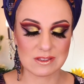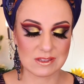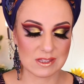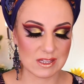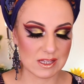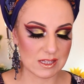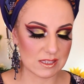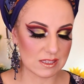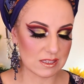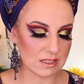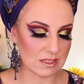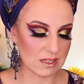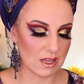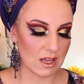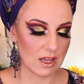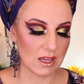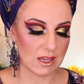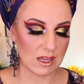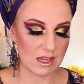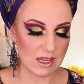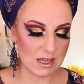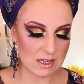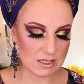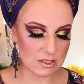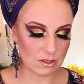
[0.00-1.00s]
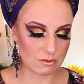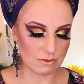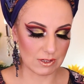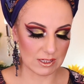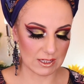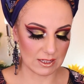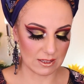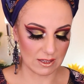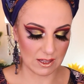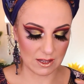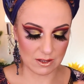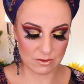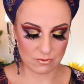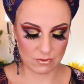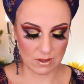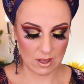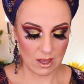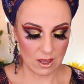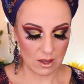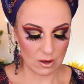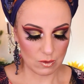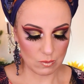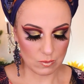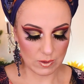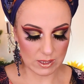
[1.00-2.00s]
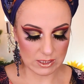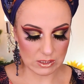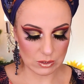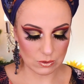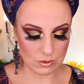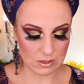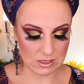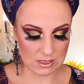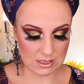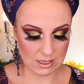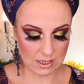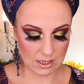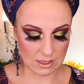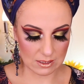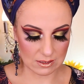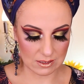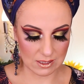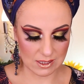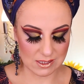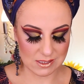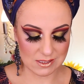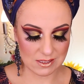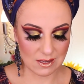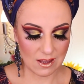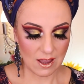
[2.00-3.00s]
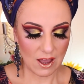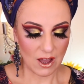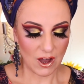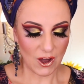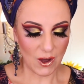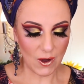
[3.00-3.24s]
This is already live when you're seeing this.